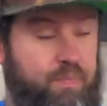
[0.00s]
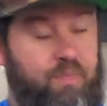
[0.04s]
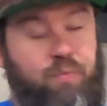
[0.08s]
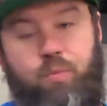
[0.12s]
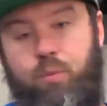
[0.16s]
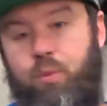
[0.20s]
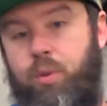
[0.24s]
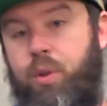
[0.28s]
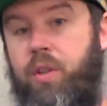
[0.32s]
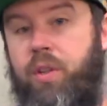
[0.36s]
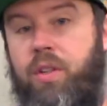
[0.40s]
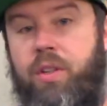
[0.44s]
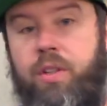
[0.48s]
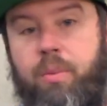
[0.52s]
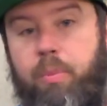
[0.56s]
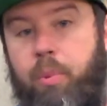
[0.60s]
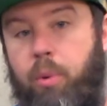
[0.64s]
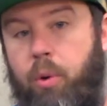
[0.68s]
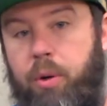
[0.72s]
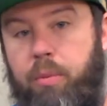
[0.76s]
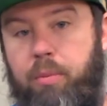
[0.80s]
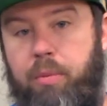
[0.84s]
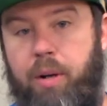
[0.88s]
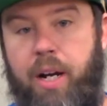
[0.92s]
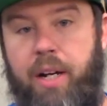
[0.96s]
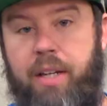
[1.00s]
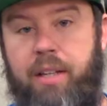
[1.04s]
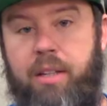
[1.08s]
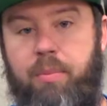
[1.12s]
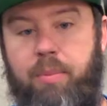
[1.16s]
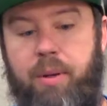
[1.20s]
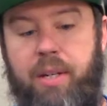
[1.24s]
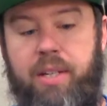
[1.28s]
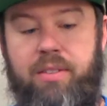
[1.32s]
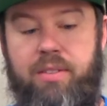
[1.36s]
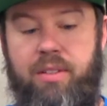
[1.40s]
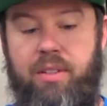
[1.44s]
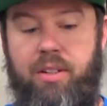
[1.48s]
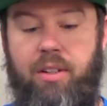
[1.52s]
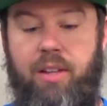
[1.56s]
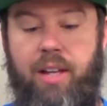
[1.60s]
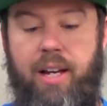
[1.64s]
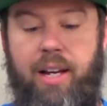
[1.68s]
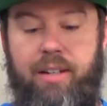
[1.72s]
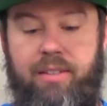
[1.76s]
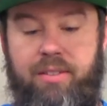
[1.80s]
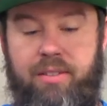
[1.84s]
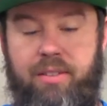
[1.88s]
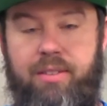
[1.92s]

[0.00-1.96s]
really the point behind the basic class,